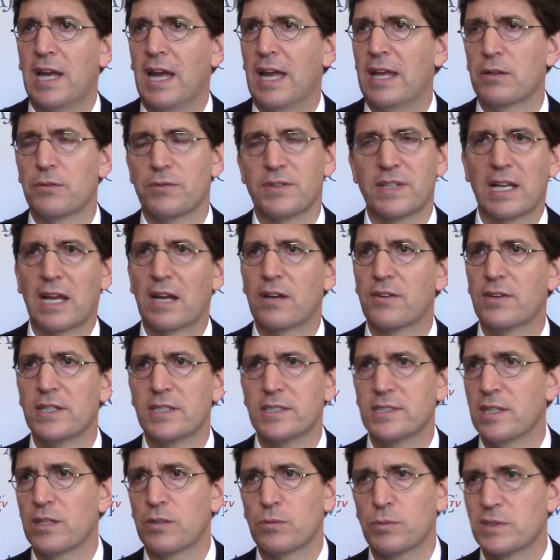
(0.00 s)
don't think our
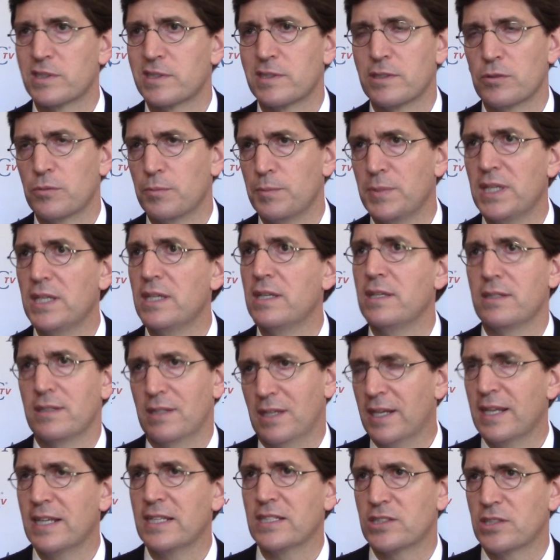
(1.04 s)
ACO would still be
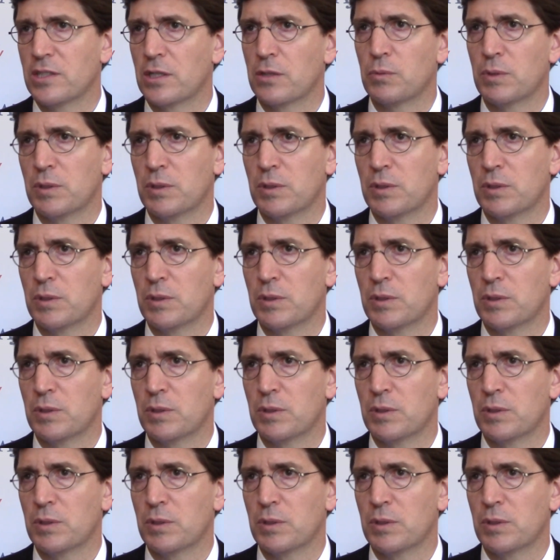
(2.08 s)
an ACO.